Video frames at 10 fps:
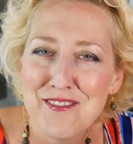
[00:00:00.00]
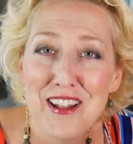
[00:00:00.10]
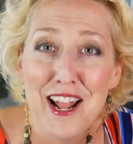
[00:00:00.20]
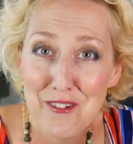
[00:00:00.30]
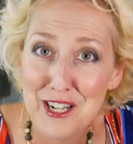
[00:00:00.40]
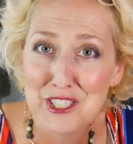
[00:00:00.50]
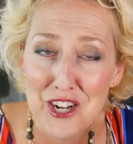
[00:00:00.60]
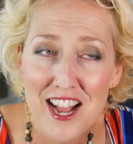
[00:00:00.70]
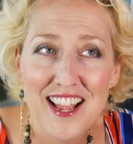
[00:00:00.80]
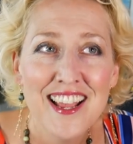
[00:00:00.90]
but I'm gonna
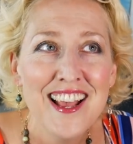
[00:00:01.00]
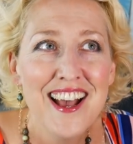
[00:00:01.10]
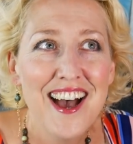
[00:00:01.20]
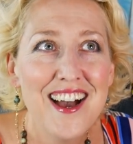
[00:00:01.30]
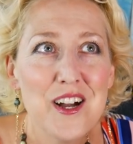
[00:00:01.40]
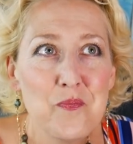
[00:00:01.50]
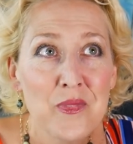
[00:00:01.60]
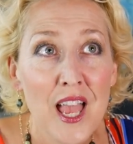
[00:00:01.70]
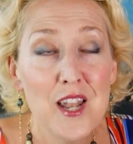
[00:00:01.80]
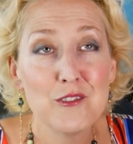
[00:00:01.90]
try. Um,
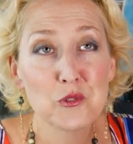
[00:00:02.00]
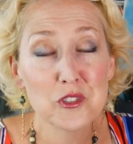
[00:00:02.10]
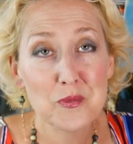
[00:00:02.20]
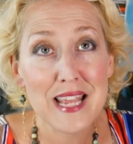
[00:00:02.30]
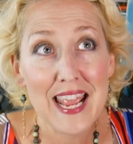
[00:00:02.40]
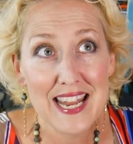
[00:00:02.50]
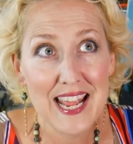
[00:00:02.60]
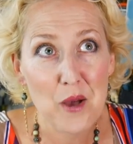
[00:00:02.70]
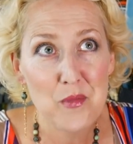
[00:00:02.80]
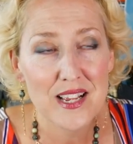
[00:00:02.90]
and it was supposed to be eight A
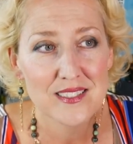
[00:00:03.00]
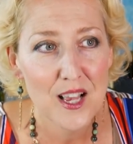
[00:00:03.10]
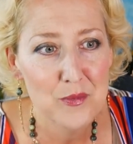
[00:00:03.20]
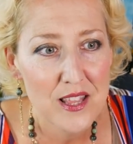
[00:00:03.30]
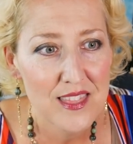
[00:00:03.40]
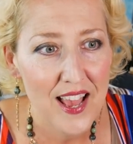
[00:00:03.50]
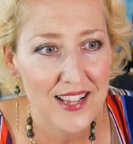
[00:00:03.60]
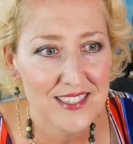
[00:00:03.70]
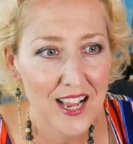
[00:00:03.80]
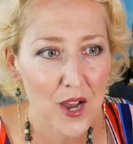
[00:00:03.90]
M except
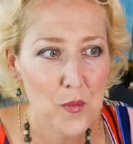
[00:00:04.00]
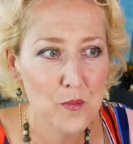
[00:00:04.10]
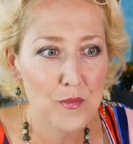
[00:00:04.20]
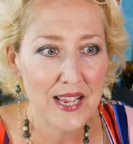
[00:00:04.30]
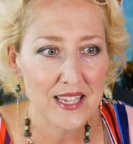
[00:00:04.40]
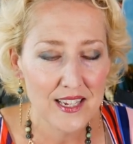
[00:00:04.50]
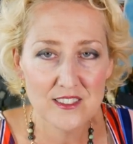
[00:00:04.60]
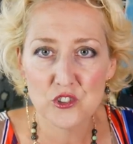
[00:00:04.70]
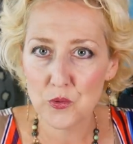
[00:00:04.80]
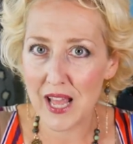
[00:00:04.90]
that um, my
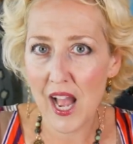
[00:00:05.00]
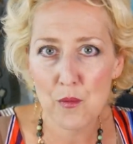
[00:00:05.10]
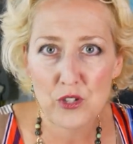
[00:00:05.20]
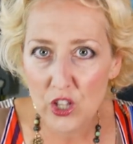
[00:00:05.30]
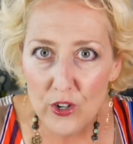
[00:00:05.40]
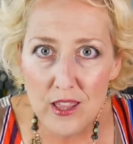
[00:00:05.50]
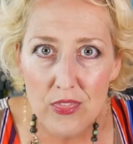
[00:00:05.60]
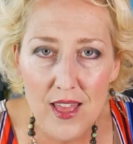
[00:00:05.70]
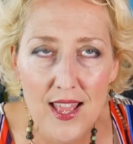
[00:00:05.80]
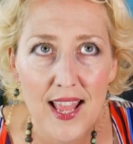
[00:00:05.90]
kids are doing the hybrid learning
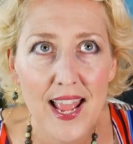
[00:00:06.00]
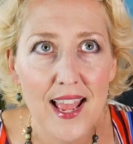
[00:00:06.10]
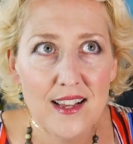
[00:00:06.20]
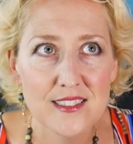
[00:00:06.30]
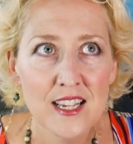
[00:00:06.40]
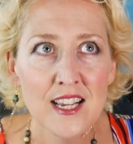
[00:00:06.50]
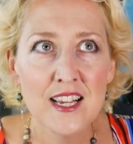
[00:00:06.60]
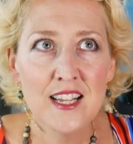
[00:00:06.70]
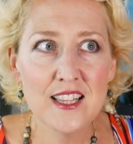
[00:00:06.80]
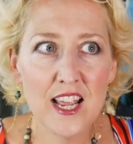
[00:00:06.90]
thing, and
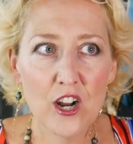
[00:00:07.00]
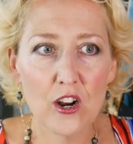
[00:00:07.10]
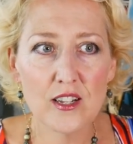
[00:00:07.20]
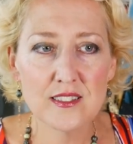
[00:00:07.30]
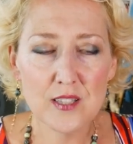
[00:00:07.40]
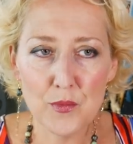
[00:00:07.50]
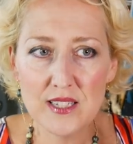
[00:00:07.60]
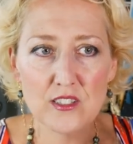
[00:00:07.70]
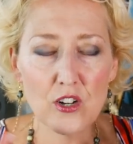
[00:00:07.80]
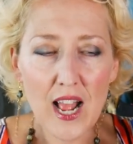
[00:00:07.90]
they're, some
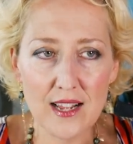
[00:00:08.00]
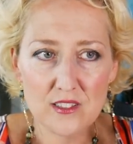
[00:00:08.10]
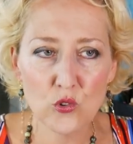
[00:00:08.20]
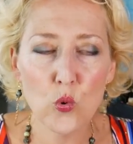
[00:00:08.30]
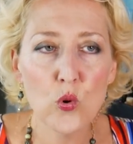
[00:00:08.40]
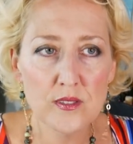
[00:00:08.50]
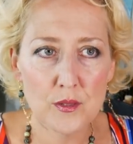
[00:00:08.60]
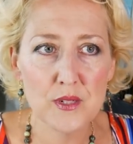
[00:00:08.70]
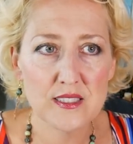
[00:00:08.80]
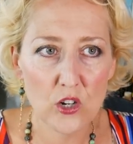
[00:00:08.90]
days they're at school,
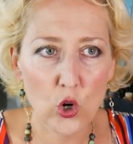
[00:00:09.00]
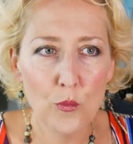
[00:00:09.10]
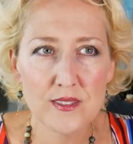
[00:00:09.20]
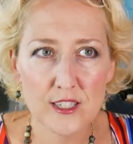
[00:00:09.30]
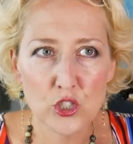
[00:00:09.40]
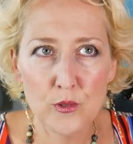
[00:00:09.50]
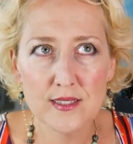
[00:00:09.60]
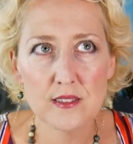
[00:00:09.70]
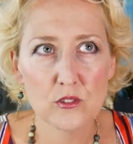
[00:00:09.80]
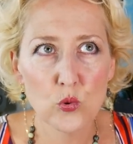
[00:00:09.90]
some days are at home. It's like two
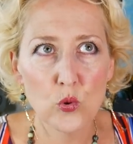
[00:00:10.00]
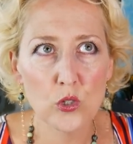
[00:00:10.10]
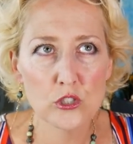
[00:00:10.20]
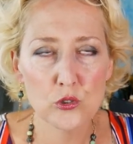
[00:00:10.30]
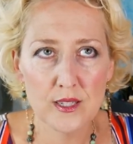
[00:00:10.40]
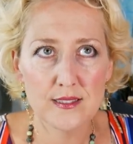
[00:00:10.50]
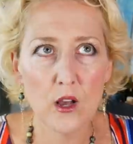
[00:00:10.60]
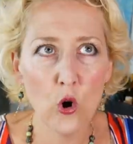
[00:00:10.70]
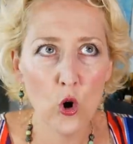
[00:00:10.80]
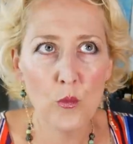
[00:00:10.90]
days at school, two days
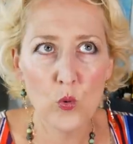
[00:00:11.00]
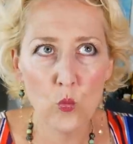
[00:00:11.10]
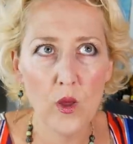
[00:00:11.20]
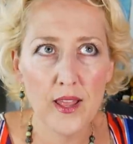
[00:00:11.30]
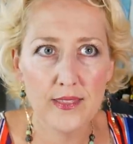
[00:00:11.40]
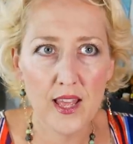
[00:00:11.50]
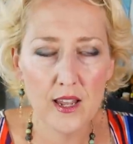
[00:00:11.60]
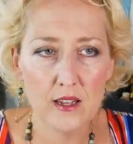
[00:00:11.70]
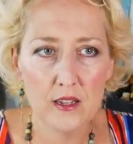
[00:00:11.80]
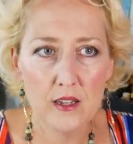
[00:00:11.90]
at home, and, and
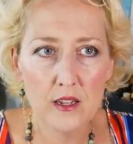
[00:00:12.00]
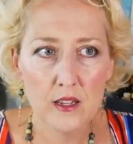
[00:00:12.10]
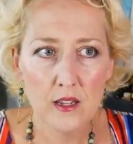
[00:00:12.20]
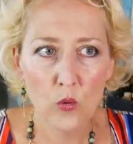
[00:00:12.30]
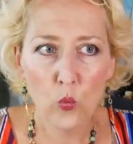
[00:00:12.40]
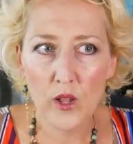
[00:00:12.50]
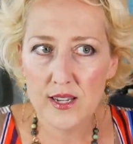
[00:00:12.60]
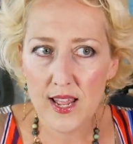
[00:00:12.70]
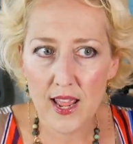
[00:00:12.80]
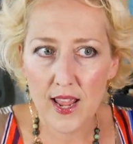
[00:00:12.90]
then
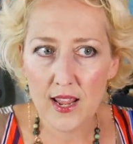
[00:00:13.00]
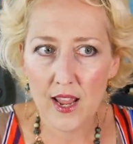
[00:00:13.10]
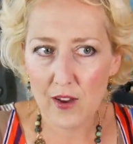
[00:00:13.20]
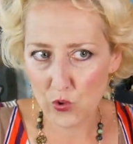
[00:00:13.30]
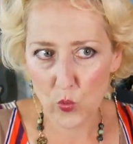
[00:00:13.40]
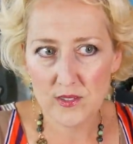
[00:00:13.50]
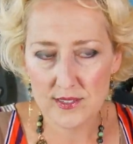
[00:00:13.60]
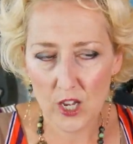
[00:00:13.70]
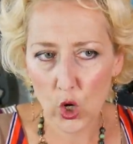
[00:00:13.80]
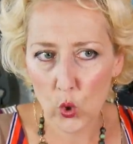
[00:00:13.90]
one day
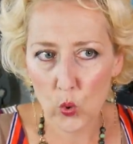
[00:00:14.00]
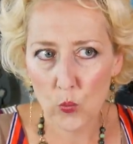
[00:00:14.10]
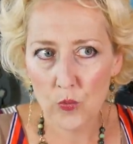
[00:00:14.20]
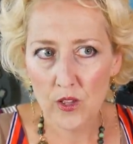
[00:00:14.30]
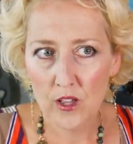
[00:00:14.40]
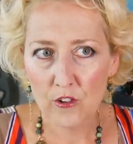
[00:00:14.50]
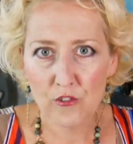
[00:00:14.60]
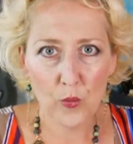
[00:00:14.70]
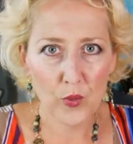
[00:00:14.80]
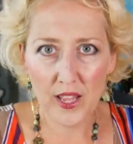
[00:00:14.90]
everyone's at home
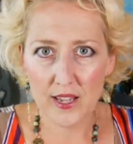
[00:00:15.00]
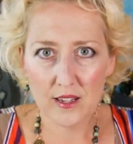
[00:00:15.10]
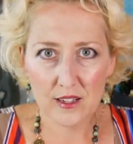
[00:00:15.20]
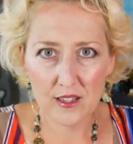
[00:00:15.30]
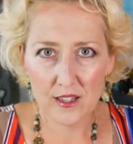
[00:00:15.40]
from like,